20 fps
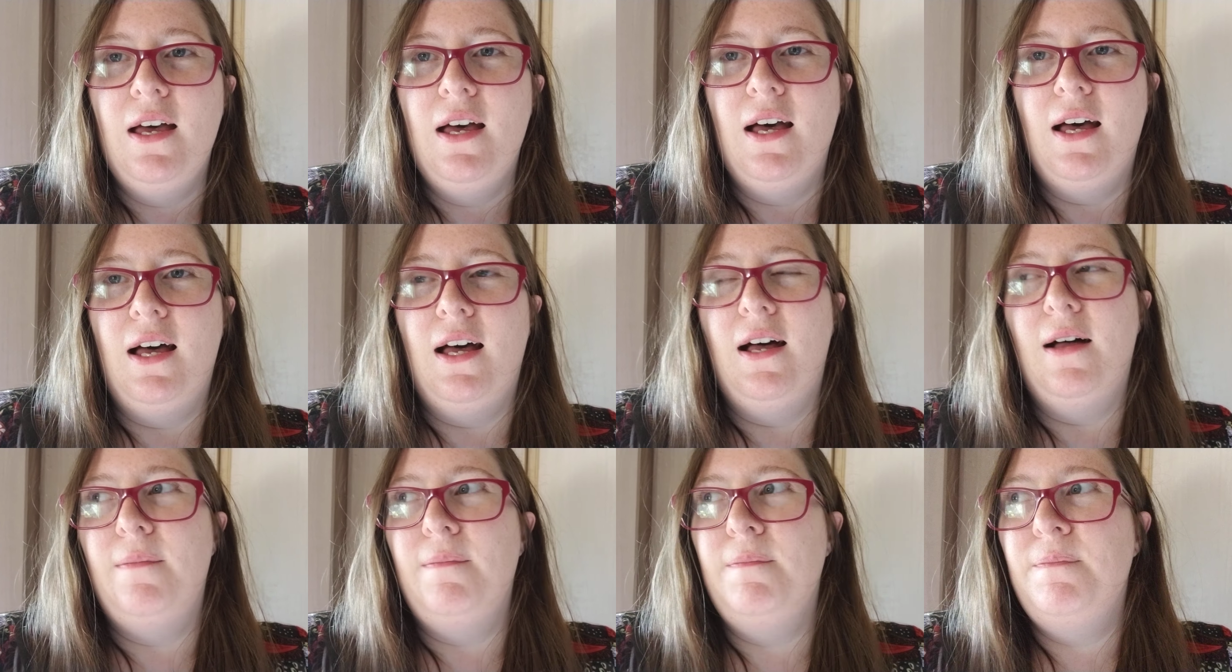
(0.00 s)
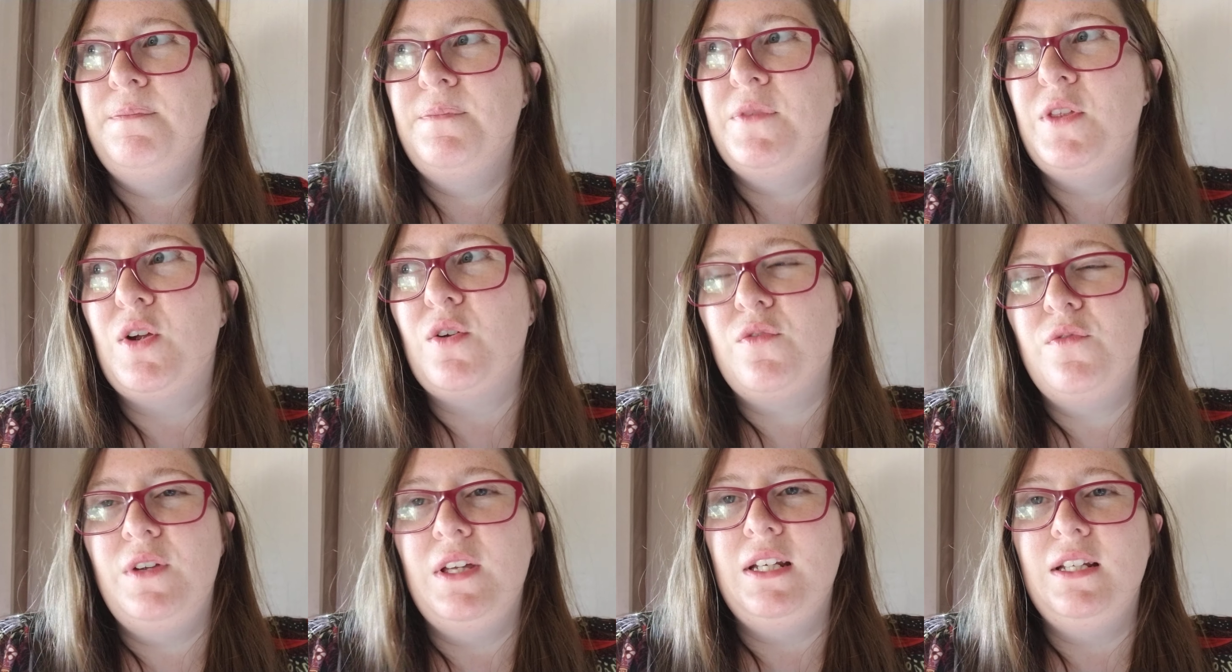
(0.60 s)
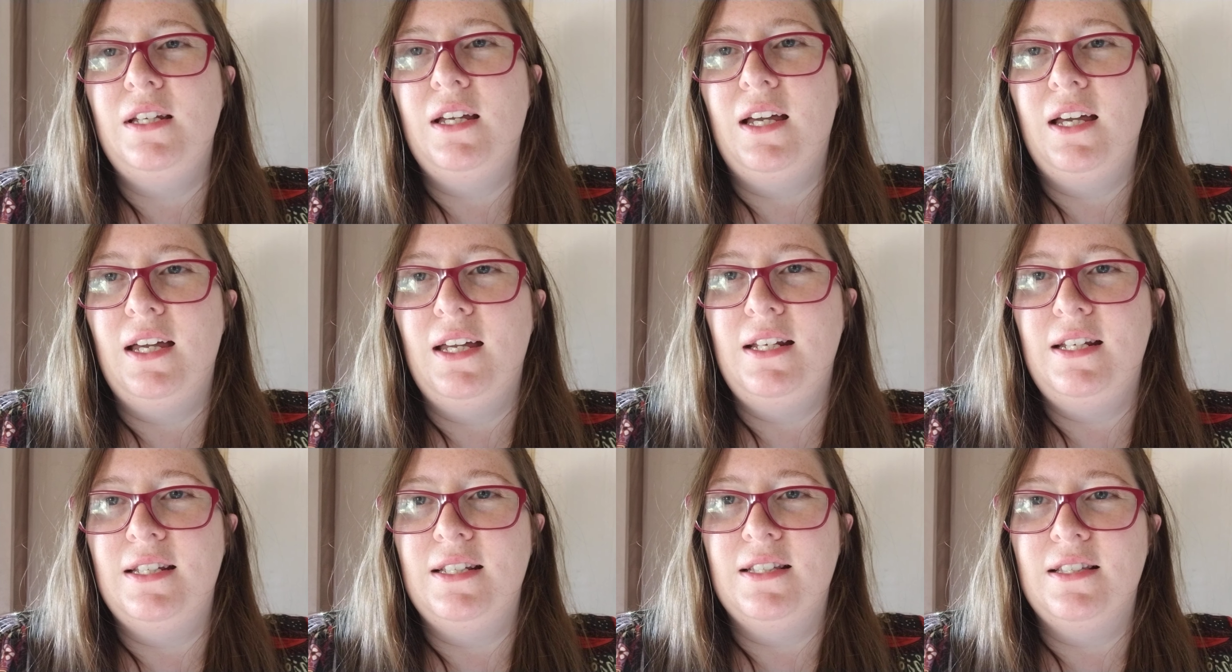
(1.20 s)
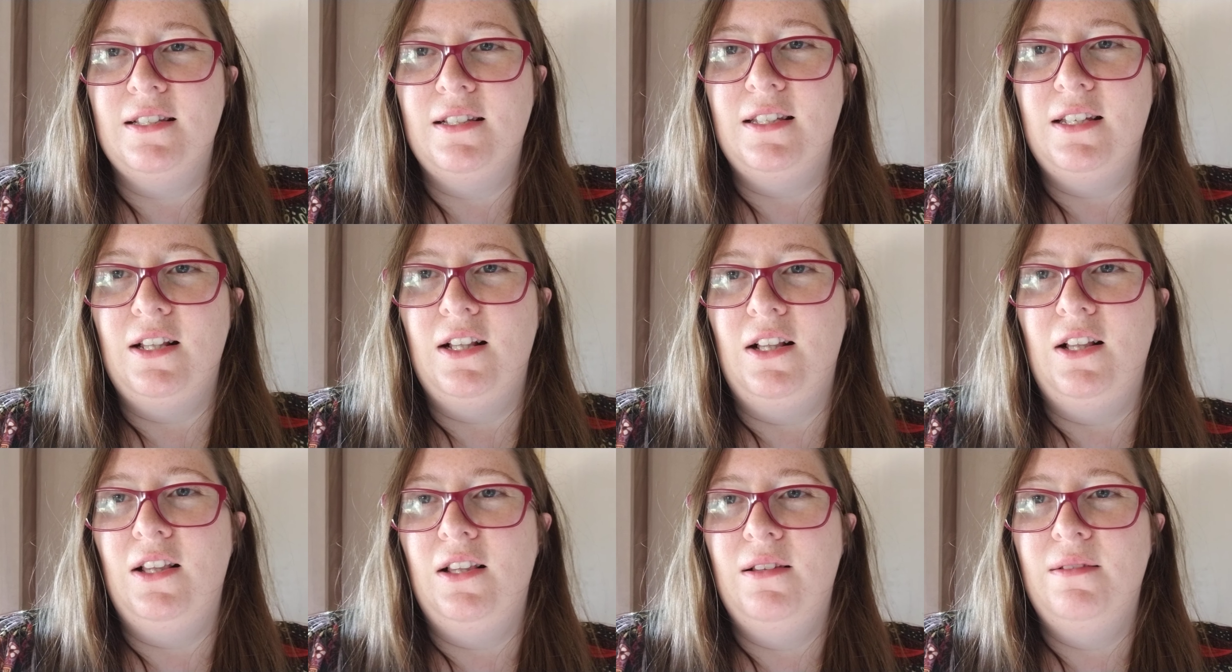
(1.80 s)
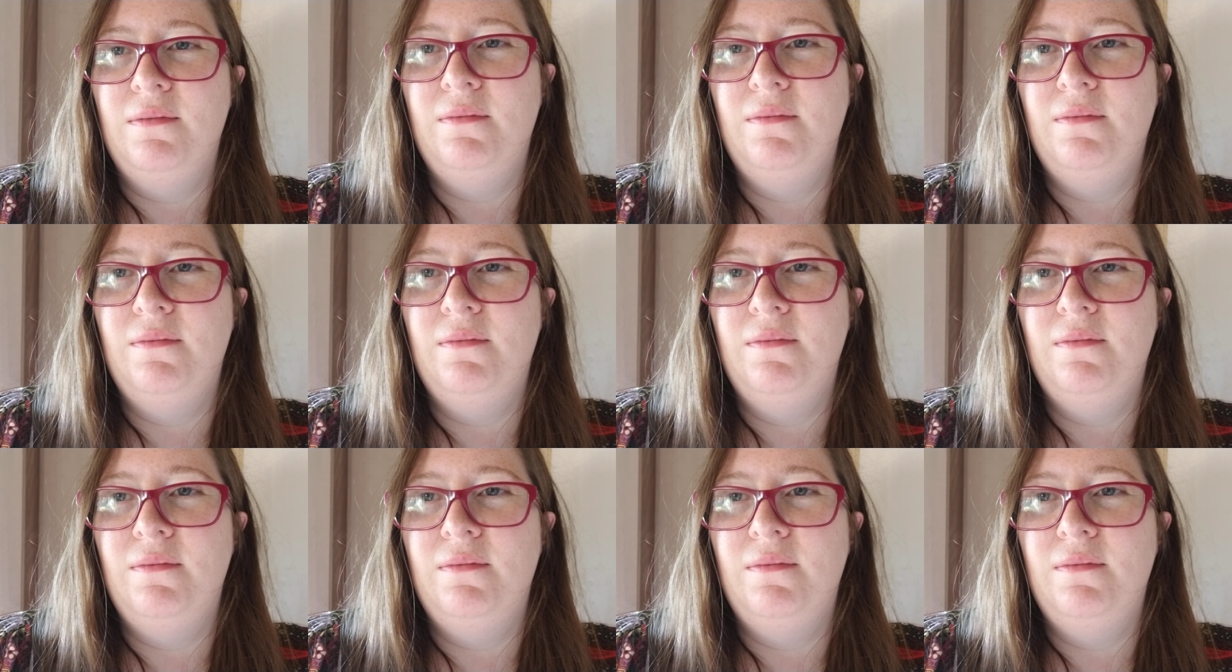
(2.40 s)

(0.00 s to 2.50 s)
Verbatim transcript: Um, their fit guide is a little